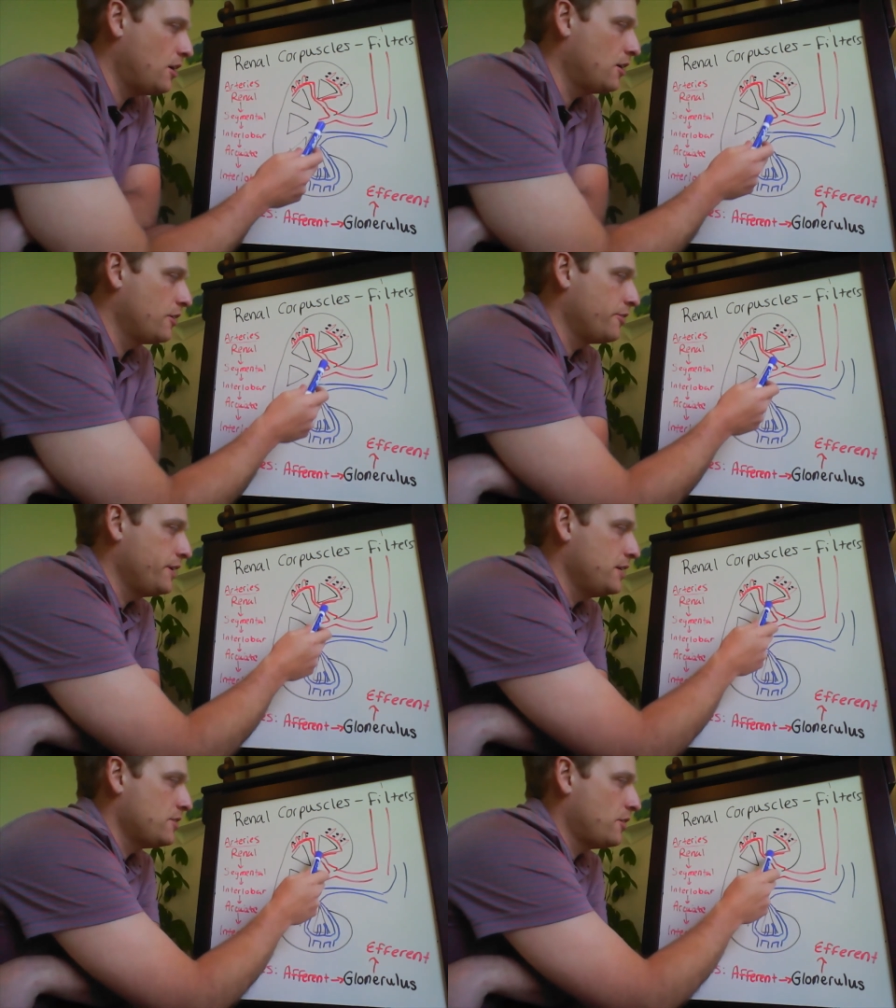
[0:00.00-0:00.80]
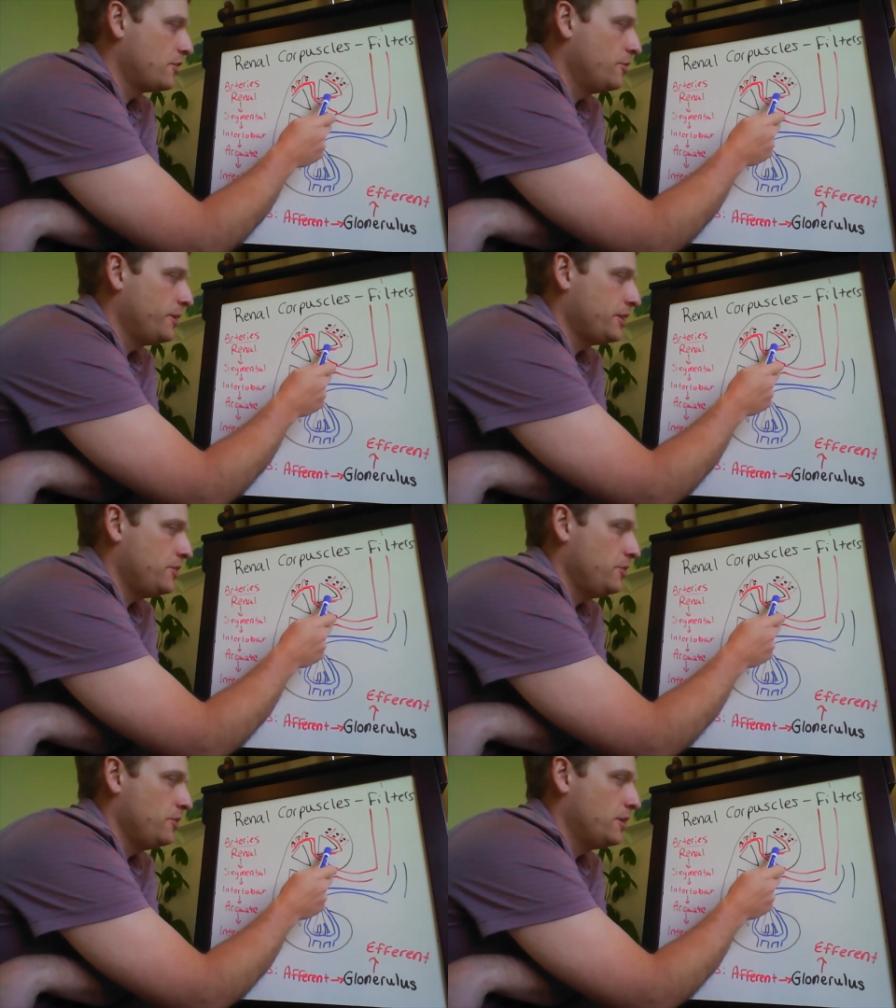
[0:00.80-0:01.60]
arteries are going
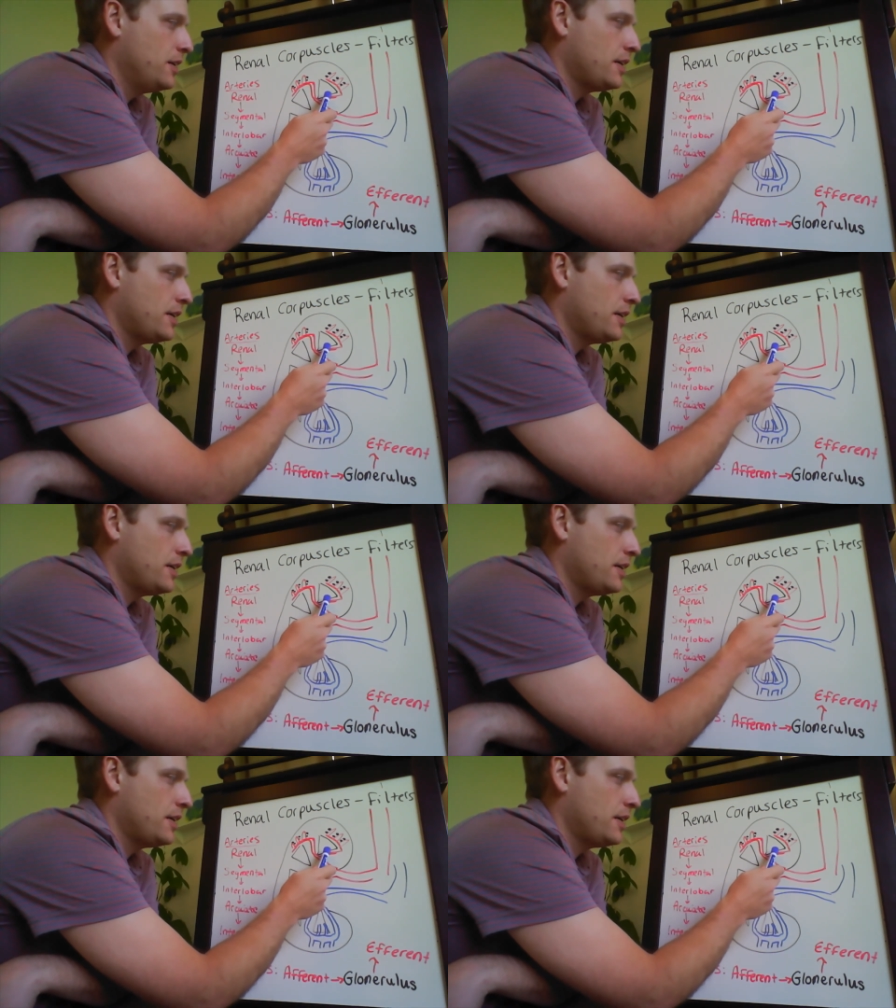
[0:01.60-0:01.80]
to